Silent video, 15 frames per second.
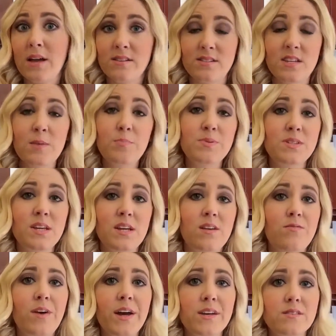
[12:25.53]
tips and
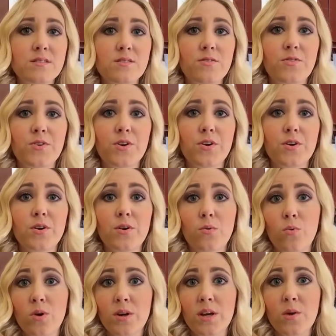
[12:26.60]
advice for
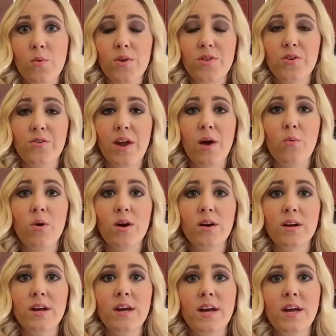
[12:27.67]
working with your network.